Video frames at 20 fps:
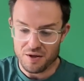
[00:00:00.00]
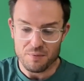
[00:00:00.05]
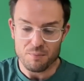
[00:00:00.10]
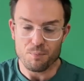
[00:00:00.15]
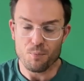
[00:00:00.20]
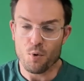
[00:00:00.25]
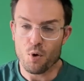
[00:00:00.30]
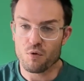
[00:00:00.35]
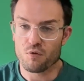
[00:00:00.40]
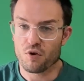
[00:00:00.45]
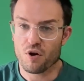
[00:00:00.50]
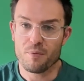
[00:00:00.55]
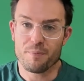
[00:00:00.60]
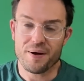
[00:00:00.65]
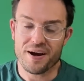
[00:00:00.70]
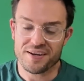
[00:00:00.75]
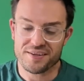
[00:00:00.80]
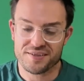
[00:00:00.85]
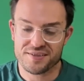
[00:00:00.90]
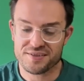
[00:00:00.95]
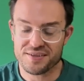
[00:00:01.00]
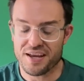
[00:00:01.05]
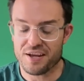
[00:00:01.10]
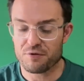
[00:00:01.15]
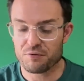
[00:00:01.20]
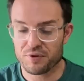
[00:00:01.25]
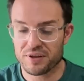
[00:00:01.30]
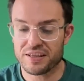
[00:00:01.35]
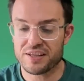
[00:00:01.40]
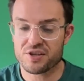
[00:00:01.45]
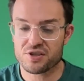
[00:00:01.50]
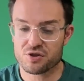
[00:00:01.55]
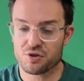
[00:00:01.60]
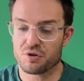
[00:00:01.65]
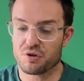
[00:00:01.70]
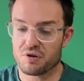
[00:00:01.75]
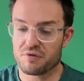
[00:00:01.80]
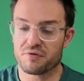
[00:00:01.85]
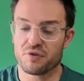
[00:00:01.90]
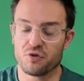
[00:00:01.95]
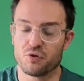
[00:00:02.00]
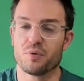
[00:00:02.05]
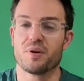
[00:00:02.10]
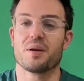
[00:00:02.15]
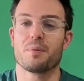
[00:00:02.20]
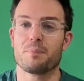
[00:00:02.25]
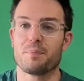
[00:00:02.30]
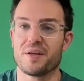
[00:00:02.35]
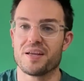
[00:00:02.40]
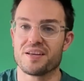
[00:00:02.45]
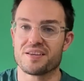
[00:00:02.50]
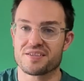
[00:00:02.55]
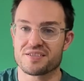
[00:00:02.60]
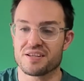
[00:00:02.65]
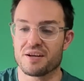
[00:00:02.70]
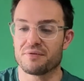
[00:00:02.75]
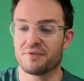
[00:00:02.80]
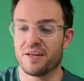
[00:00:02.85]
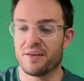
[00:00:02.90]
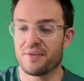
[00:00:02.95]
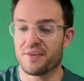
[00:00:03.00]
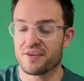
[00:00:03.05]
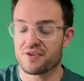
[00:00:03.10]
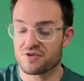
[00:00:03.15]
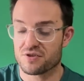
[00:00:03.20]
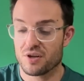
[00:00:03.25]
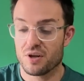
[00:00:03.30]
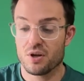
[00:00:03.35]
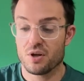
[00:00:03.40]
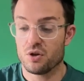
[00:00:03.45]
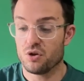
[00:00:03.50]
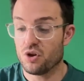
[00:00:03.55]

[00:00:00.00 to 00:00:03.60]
more robust and really suited for doing big stuff like this.